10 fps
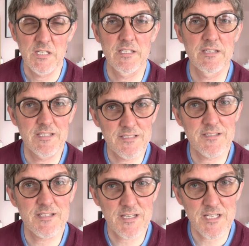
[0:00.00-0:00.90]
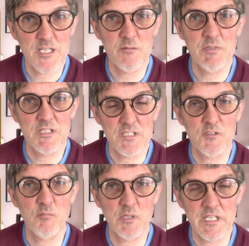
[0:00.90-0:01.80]
At this time, at
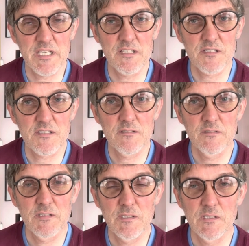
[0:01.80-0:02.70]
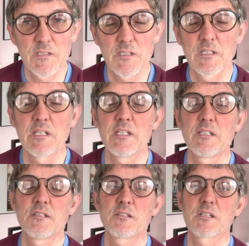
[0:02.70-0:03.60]
this place. And
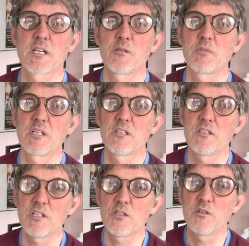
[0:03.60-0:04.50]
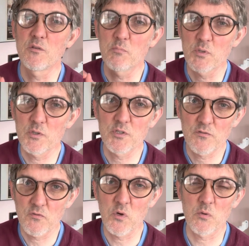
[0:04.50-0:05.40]
it is time to continue to push
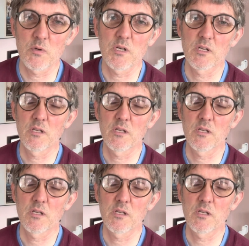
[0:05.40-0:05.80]
forward